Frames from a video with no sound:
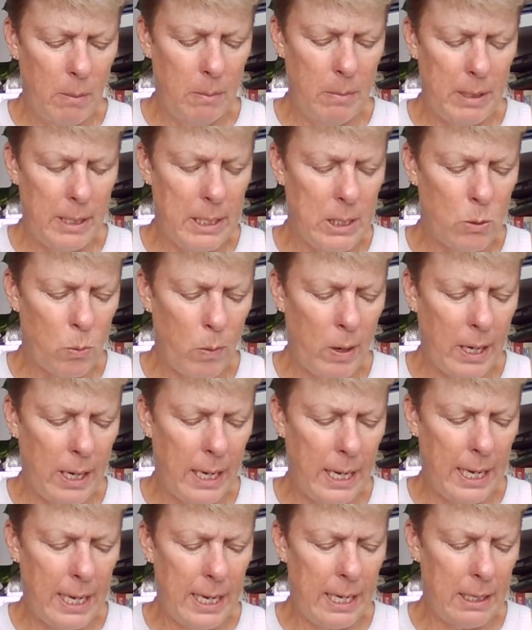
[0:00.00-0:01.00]
please. One
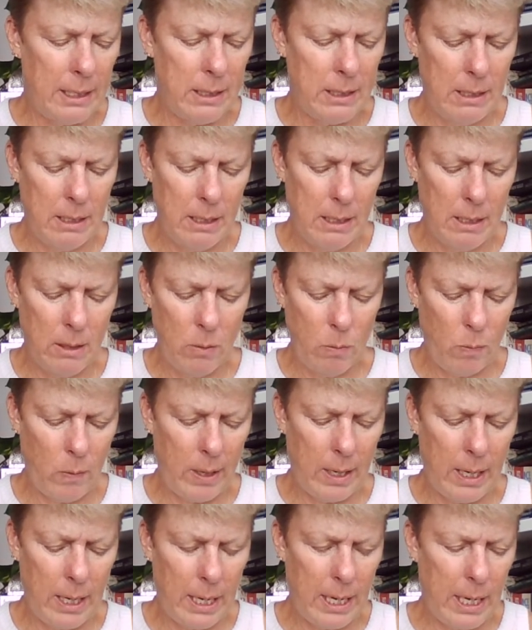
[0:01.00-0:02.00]
card.
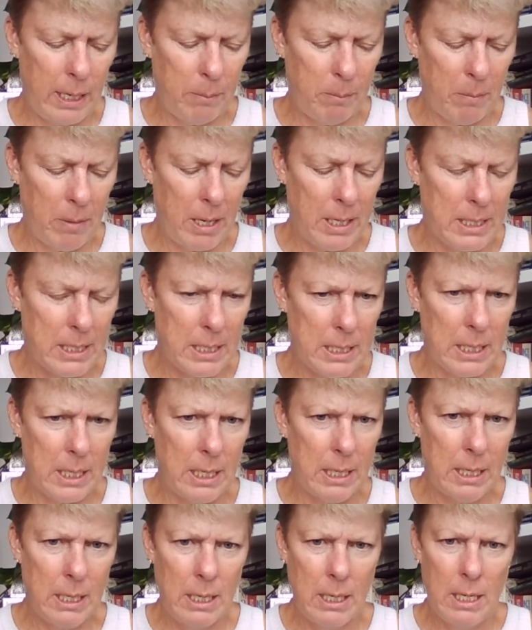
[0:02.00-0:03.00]
One card, Maighstir.
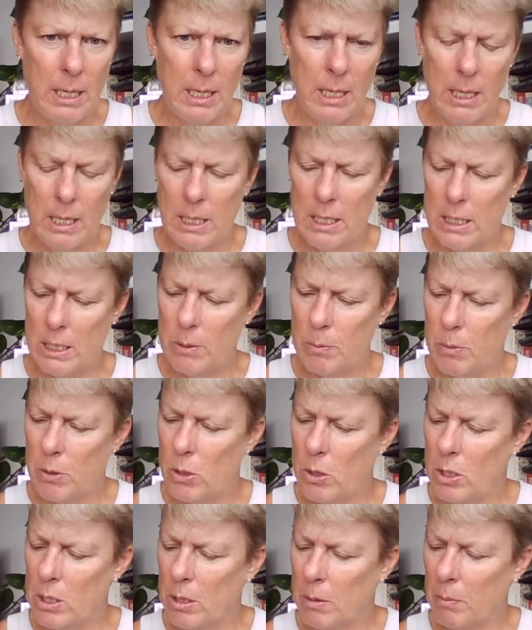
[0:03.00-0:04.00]
Is
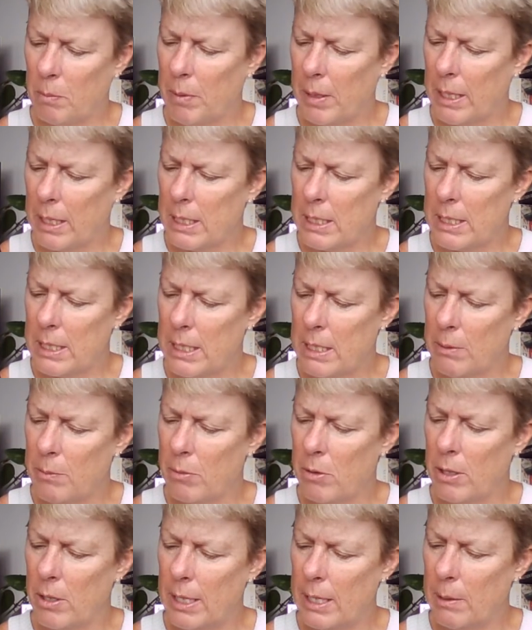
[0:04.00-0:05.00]
Putin being
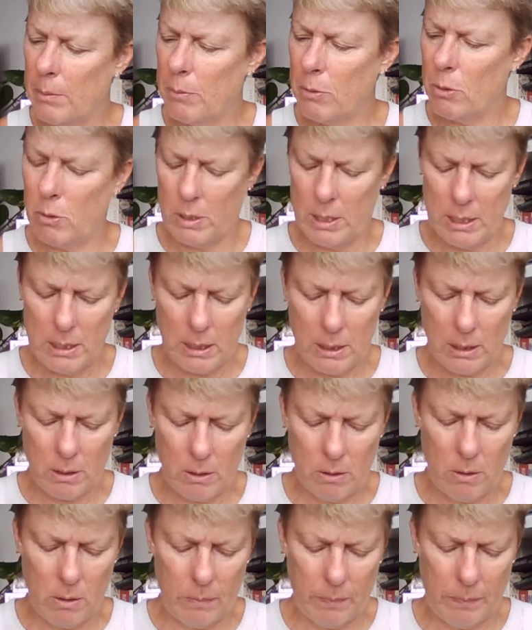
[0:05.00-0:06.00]
deliberately
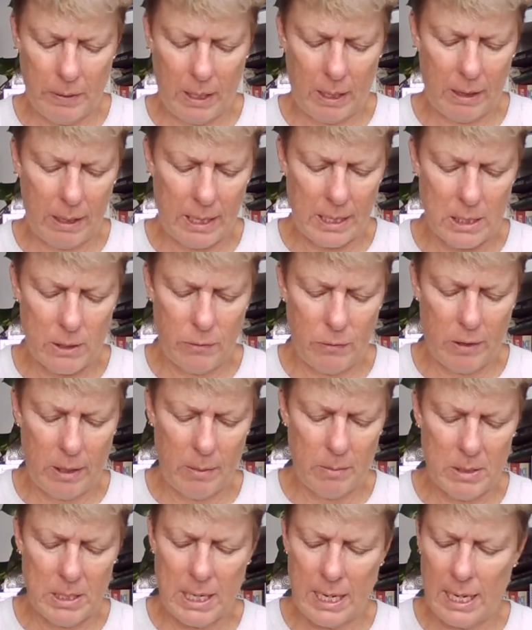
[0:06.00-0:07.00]
poisoned? Oh, and that's
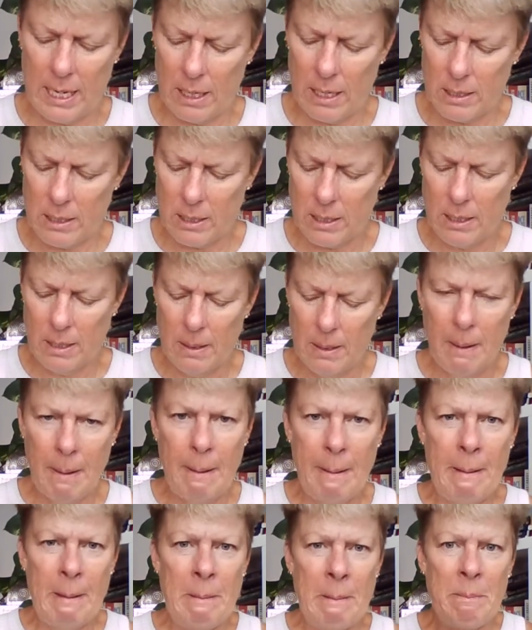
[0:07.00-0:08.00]
flipped out.
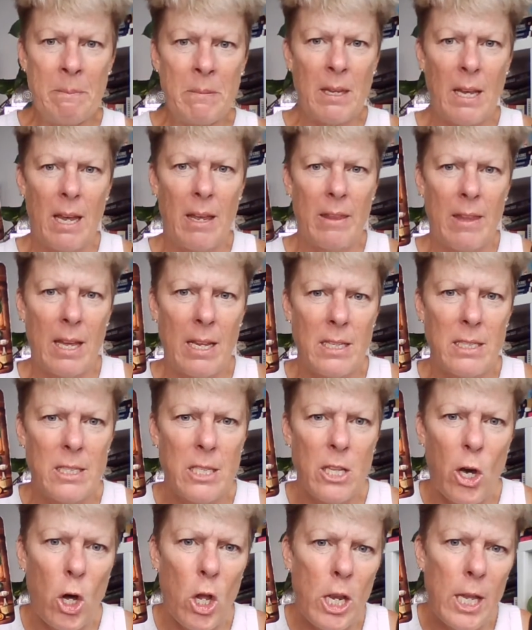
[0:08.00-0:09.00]
And that
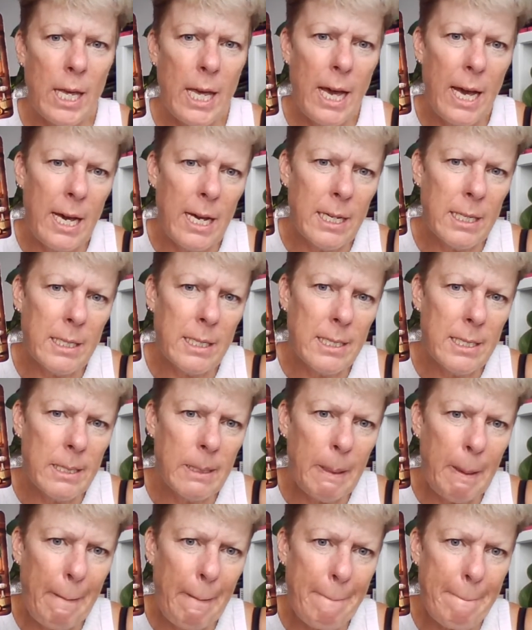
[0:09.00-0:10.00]
is the oligarchs.